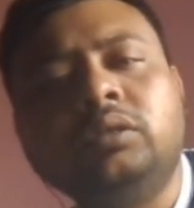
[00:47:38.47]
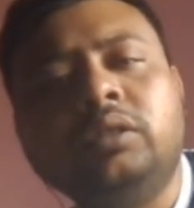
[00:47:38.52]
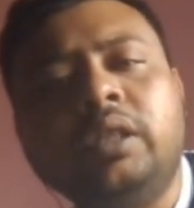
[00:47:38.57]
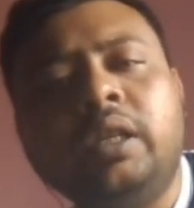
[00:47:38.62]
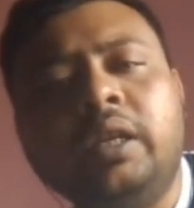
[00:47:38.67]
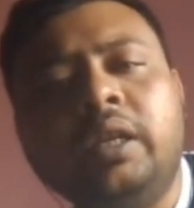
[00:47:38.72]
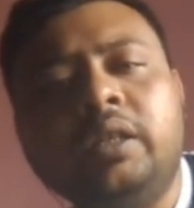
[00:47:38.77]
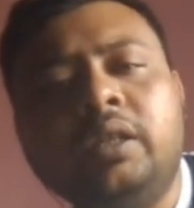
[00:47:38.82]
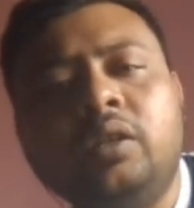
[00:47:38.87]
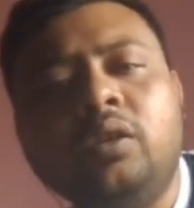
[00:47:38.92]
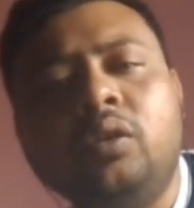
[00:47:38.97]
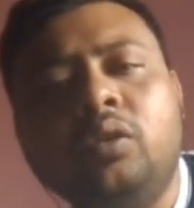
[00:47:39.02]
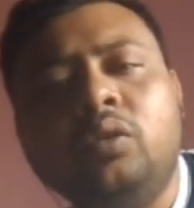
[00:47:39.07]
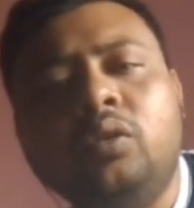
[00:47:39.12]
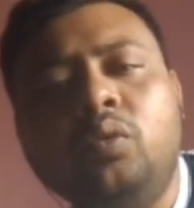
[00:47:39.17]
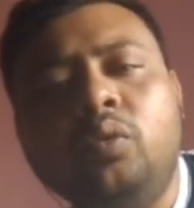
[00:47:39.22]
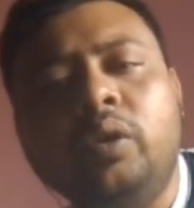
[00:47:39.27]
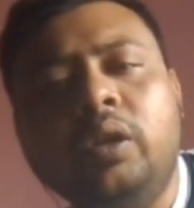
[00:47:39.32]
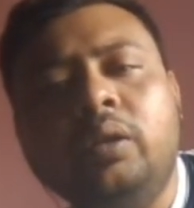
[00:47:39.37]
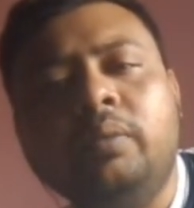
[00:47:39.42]
get your
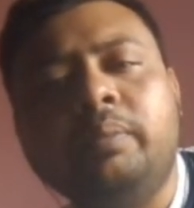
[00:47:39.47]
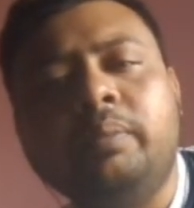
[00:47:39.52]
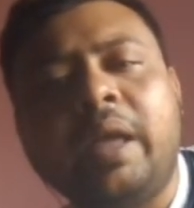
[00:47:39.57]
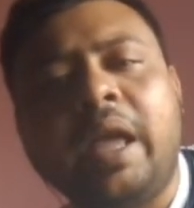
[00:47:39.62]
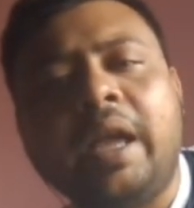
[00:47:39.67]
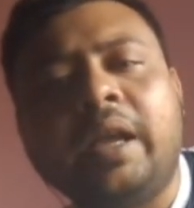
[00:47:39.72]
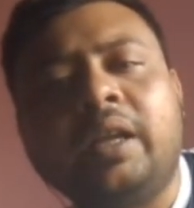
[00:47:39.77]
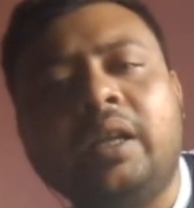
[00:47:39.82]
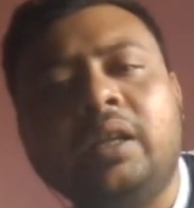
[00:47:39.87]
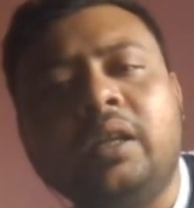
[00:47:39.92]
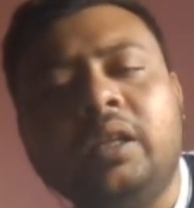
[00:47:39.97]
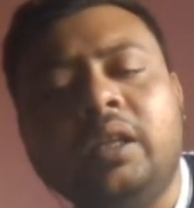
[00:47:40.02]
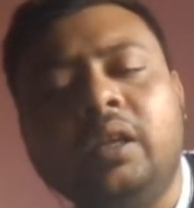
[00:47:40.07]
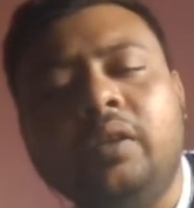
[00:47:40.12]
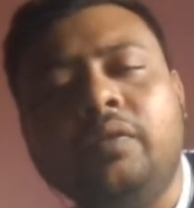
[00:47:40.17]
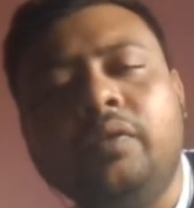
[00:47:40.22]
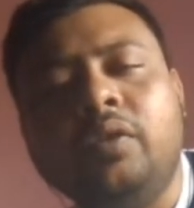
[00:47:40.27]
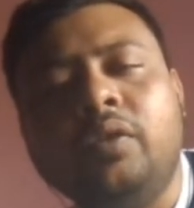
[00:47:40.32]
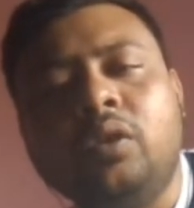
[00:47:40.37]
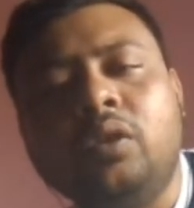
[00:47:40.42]
queen back
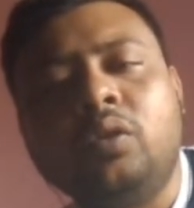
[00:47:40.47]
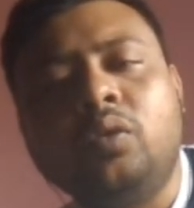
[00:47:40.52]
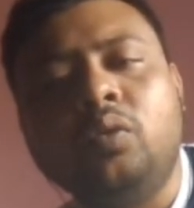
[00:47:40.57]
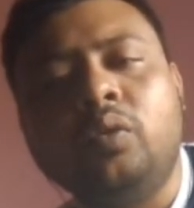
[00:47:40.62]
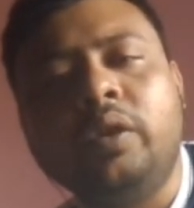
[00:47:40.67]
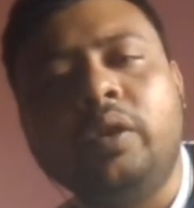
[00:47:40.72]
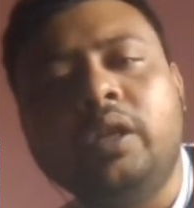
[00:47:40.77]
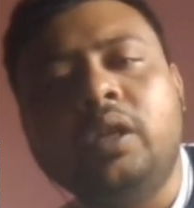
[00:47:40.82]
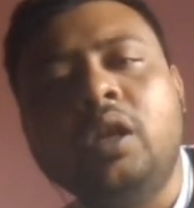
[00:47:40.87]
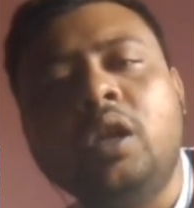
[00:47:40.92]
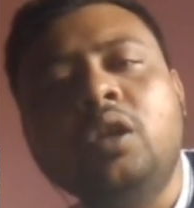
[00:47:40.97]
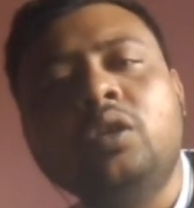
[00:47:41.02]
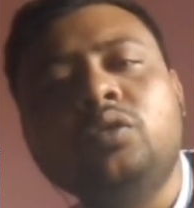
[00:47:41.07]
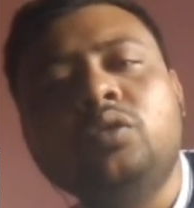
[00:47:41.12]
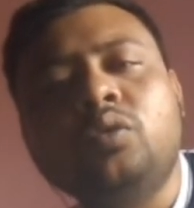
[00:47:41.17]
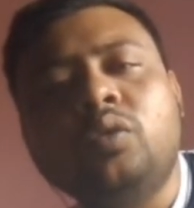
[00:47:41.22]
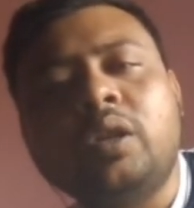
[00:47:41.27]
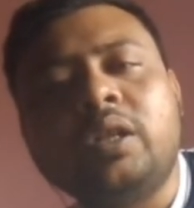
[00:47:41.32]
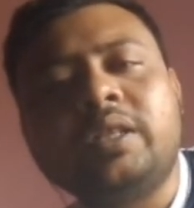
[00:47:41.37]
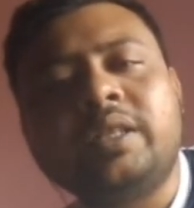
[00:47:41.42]
with your queen
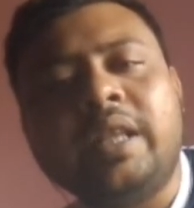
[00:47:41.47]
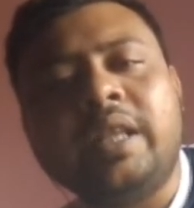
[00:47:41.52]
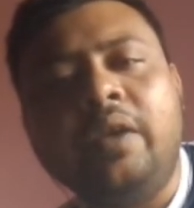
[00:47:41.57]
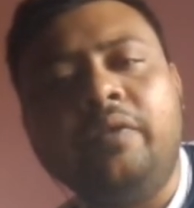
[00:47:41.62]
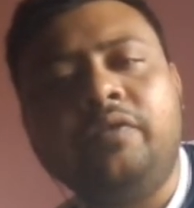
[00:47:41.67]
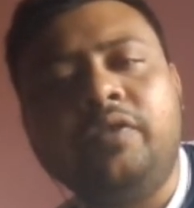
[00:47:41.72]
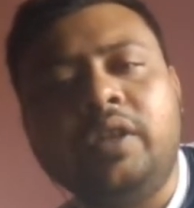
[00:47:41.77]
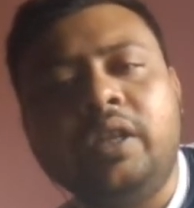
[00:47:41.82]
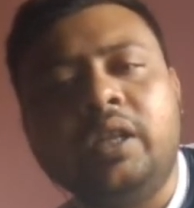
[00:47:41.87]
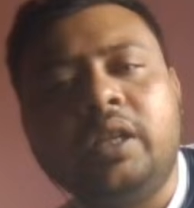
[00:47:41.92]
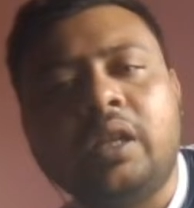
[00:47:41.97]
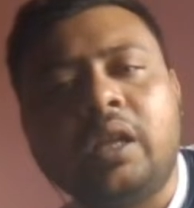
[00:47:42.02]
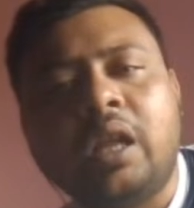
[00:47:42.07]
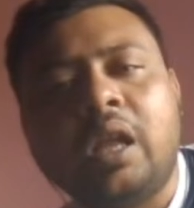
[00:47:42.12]
to a safety.